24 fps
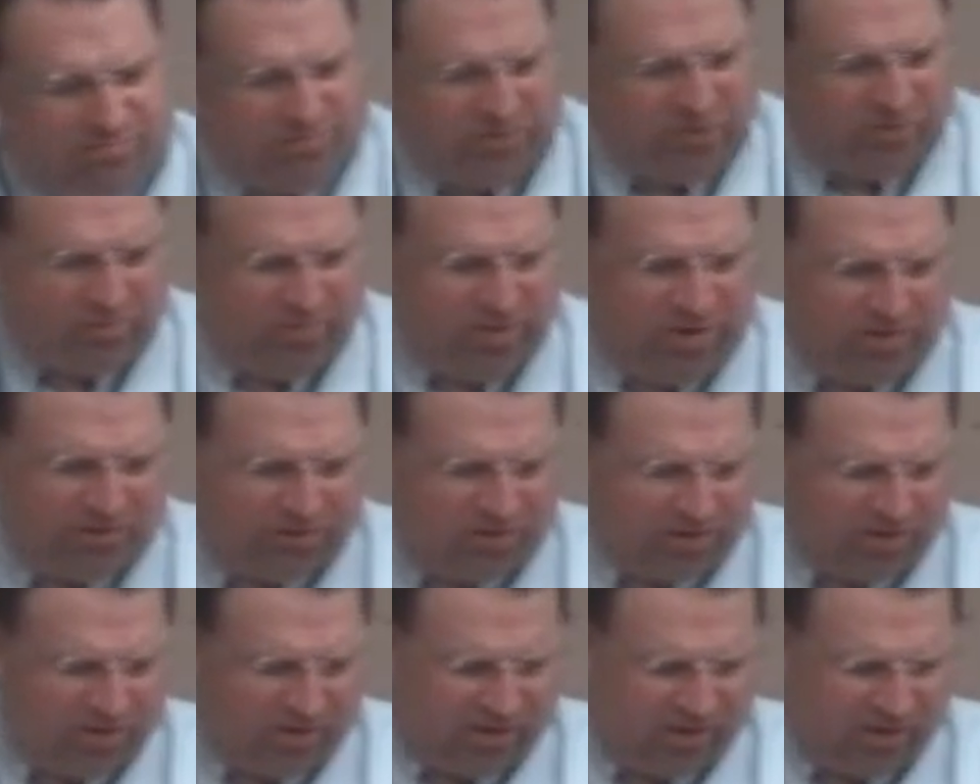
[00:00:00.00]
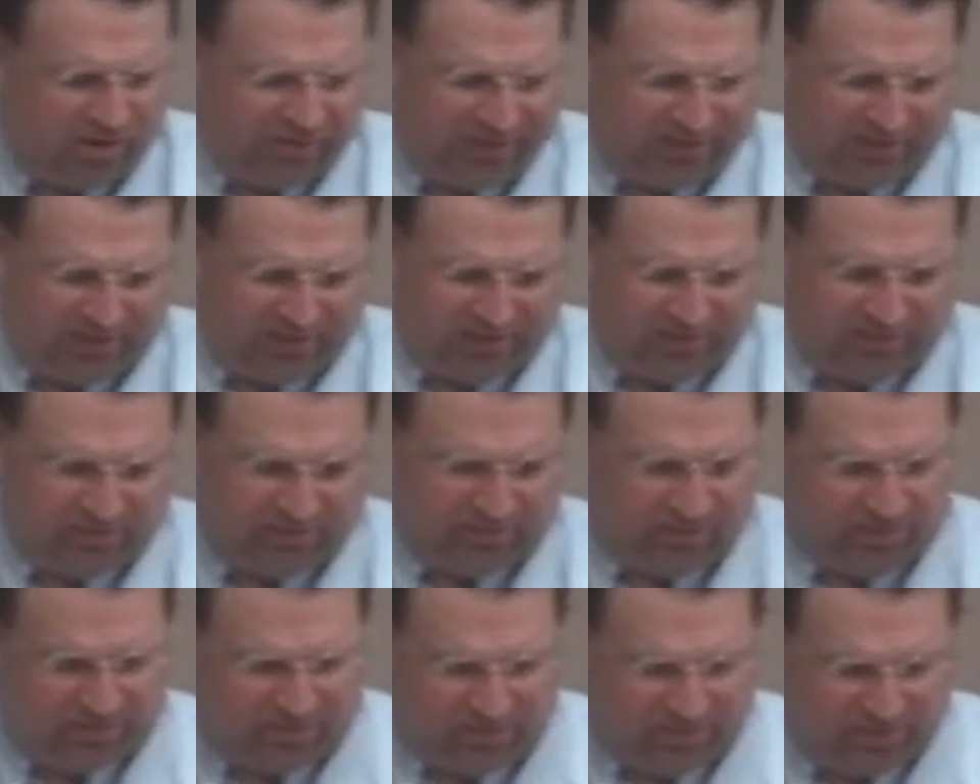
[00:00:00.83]
You may recall that
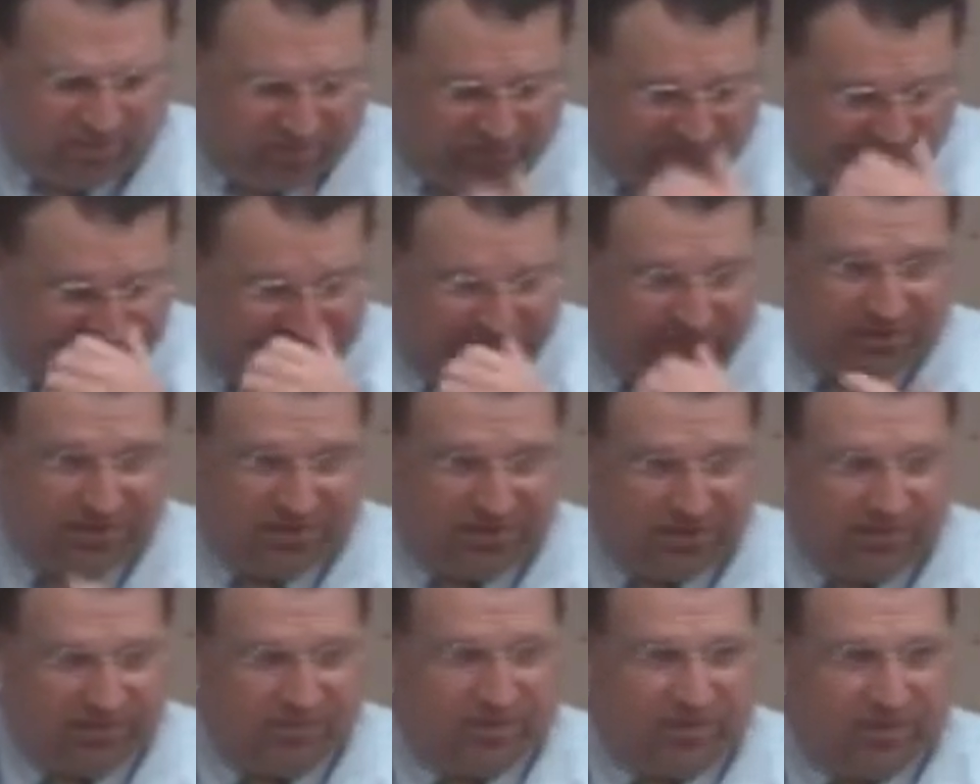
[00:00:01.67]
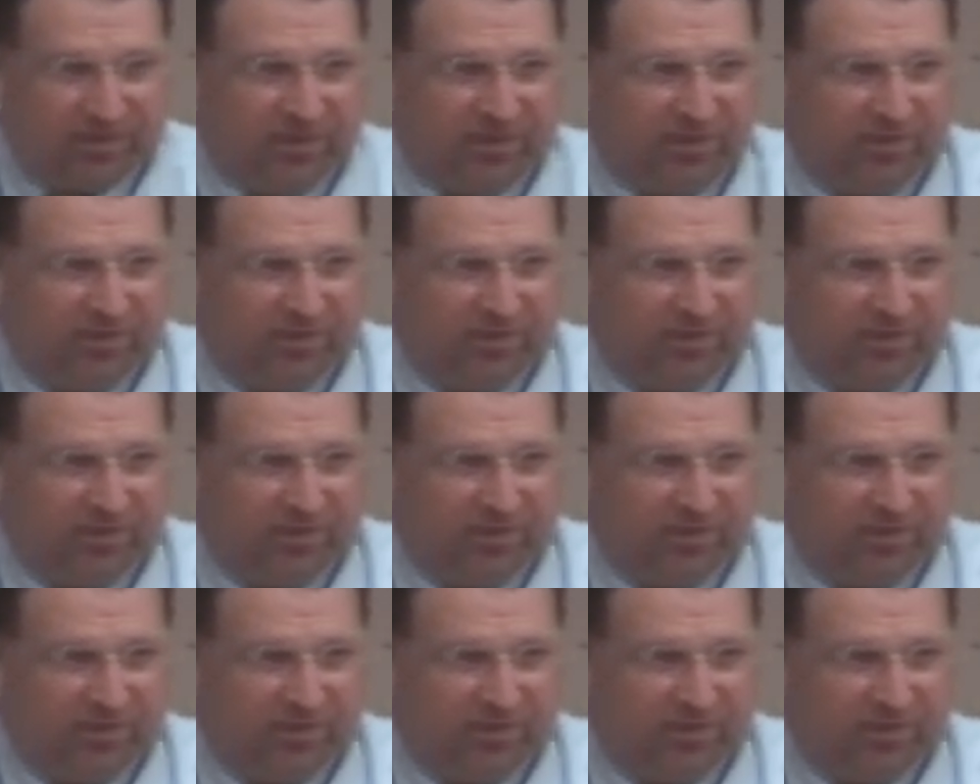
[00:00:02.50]
Local 67